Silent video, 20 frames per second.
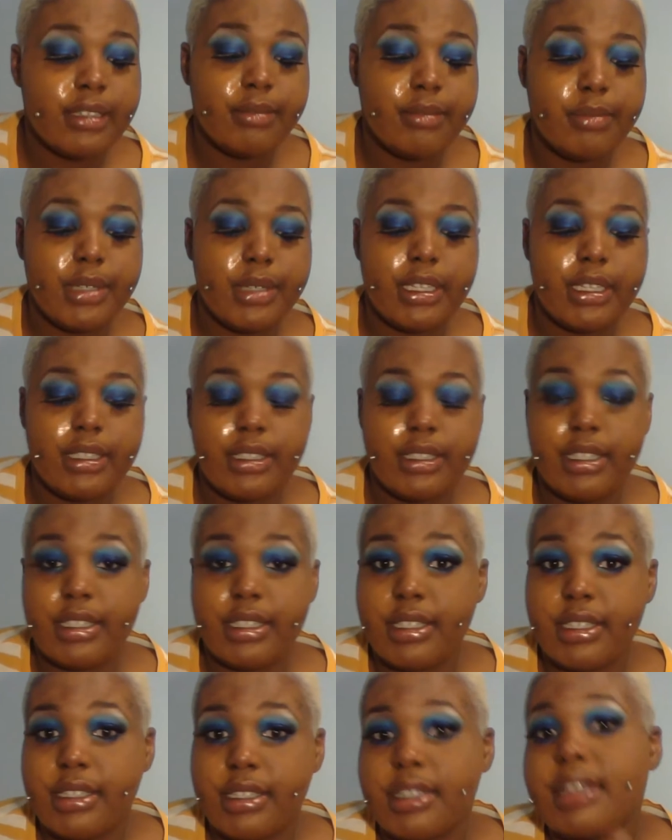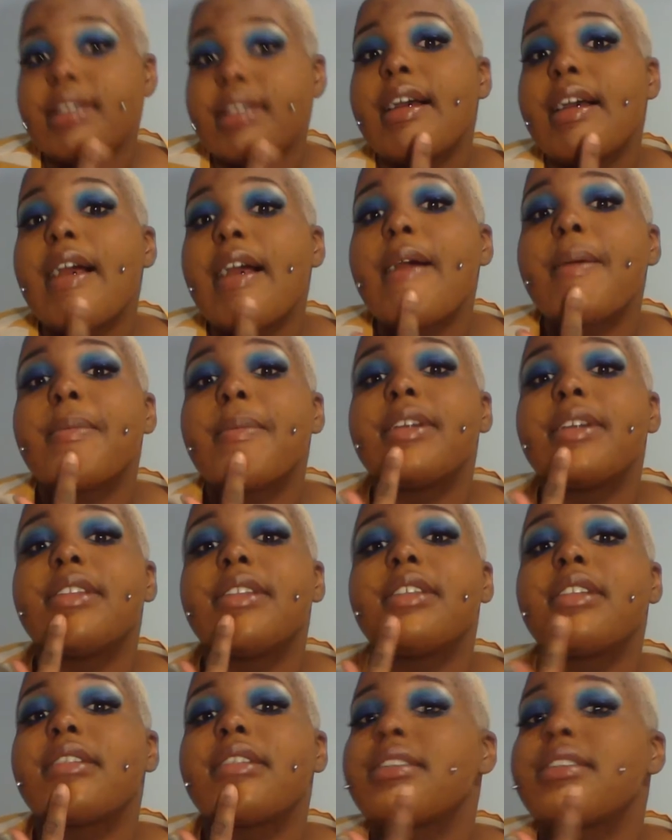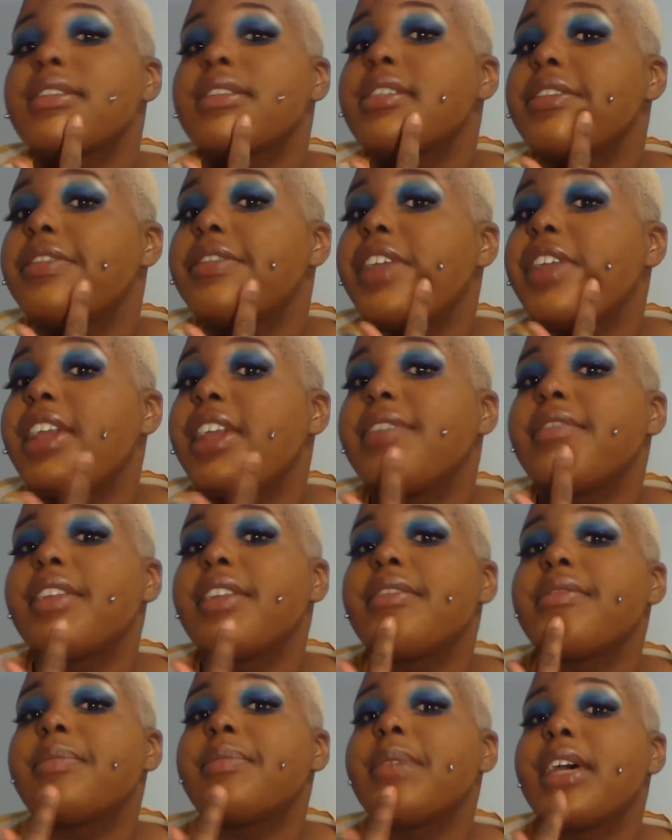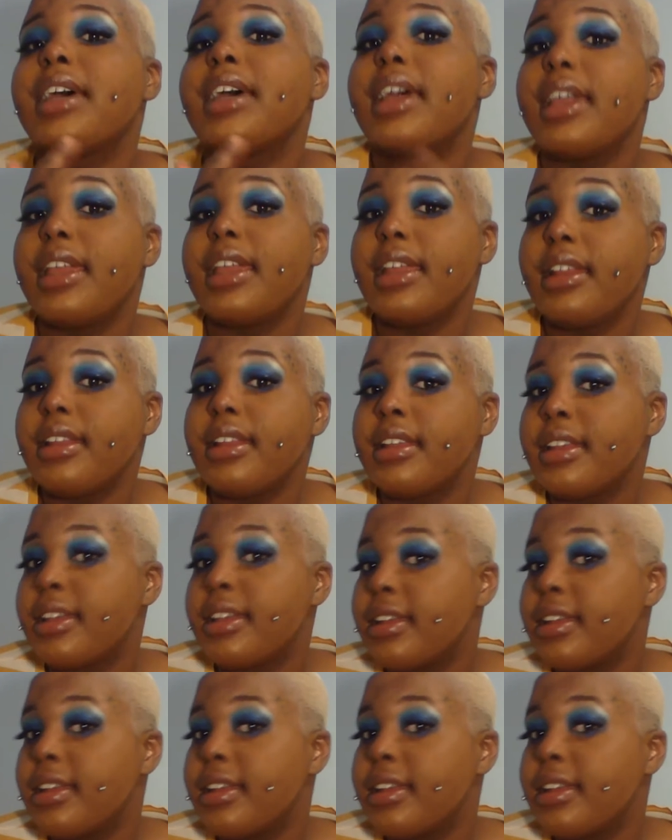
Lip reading: But this is a drugstore favorite of mine.